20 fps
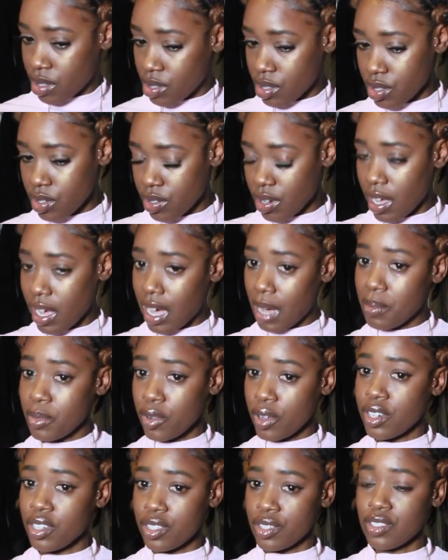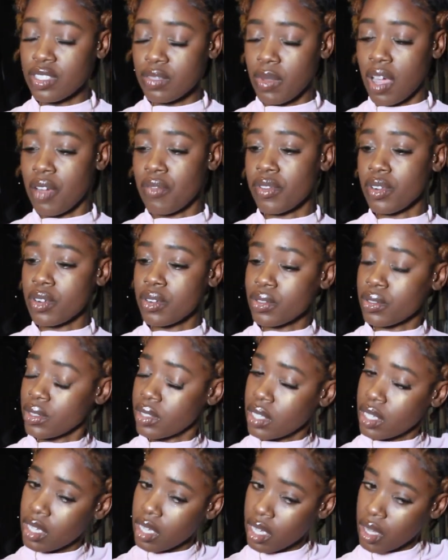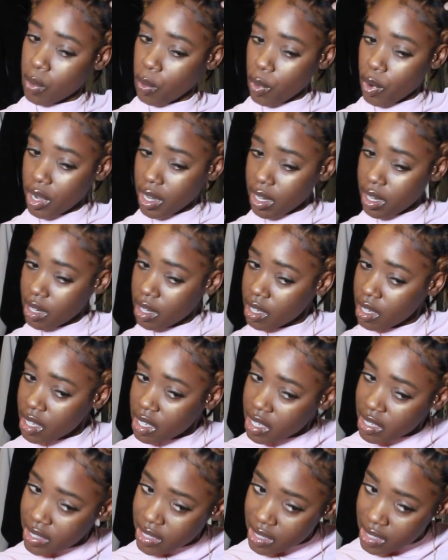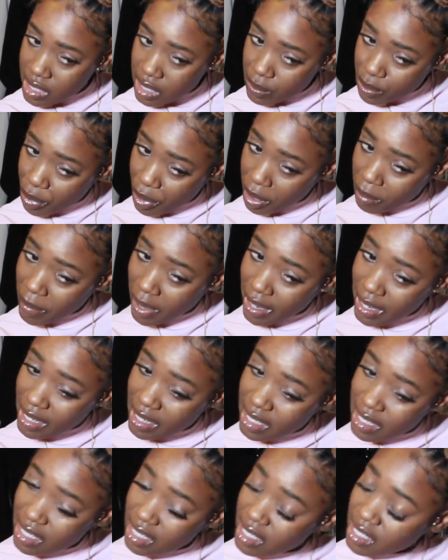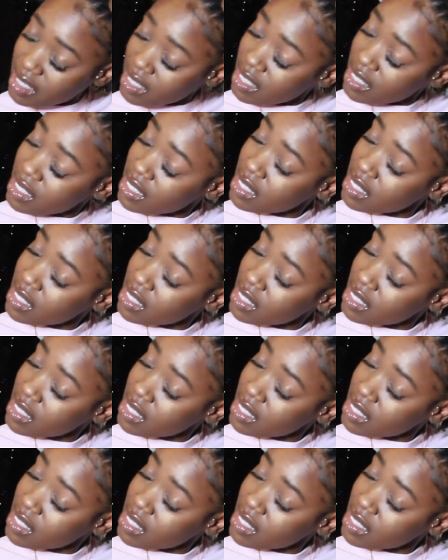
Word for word: So now I'm going to use my rose water, spray my ends.